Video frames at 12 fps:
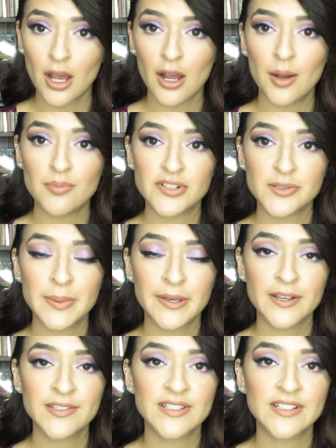um, just
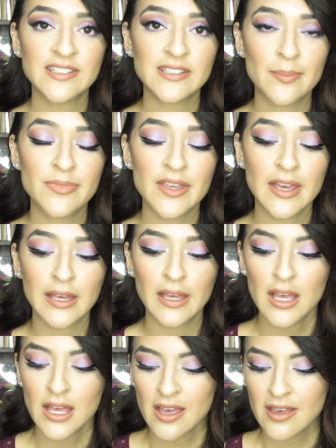because it is something
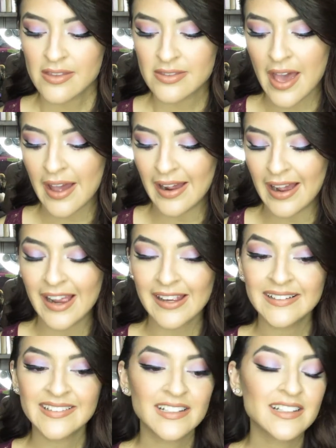that
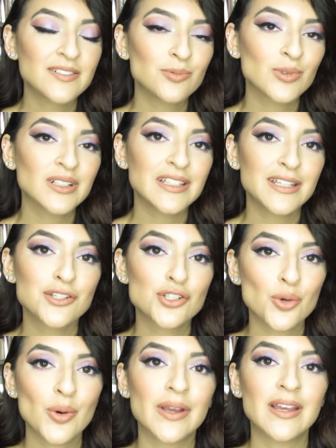I didn't really
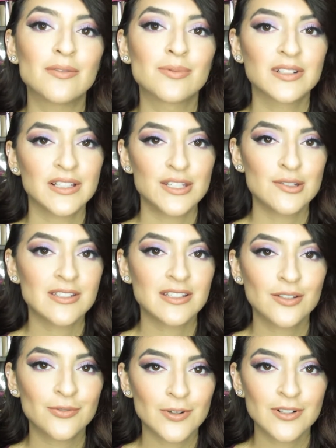enjoy really
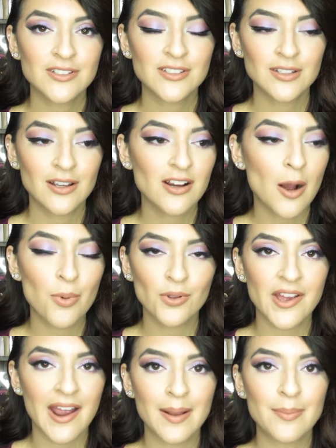using the first couple
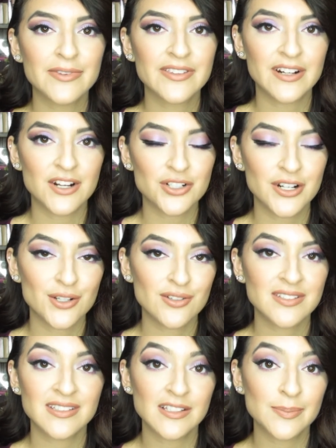times that I tried
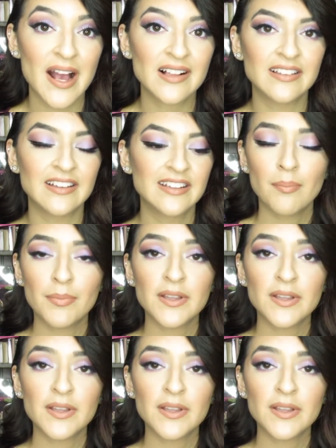using this palette.